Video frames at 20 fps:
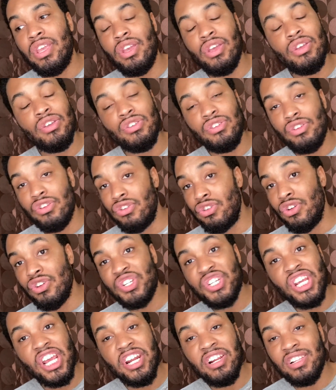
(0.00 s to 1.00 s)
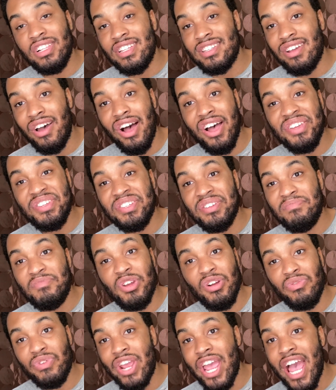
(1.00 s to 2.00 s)
Your channel is awesome.
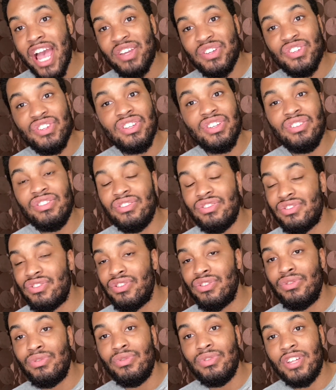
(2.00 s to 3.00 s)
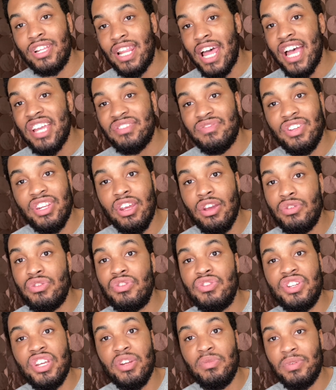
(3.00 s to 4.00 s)
Your reaction to the last video
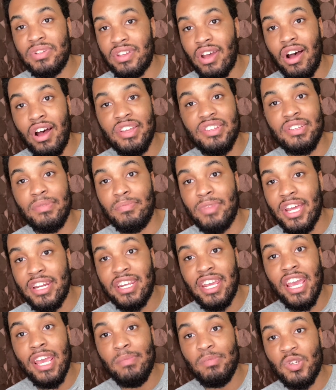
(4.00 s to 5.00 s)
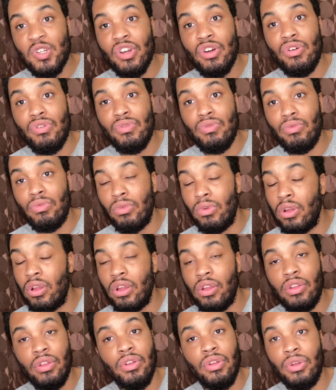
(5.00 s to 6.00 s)
you did was awesome. That game show
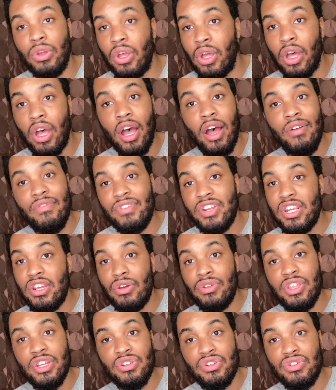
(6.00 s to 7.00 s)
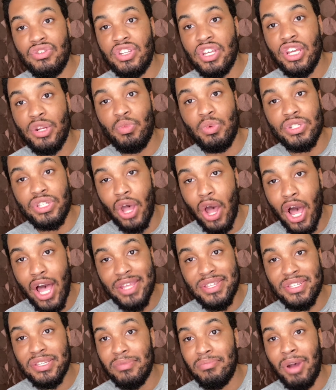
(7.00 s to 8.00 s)
video that you did was
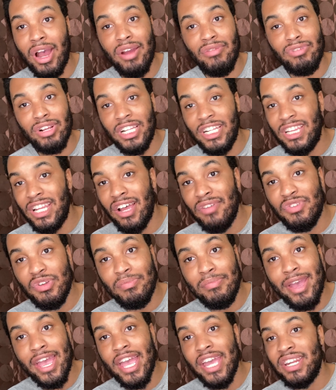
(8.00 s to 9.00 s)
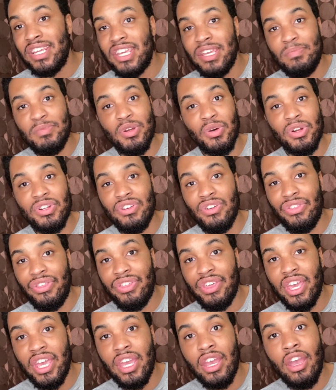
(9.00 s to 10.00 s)
awesome. I really love you, man. Keep doing your
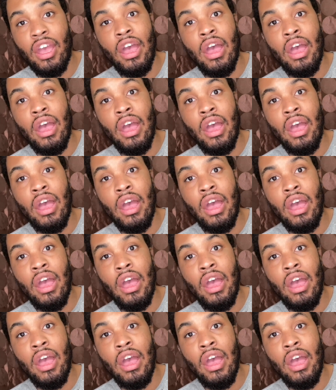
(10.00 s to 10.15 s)
thing.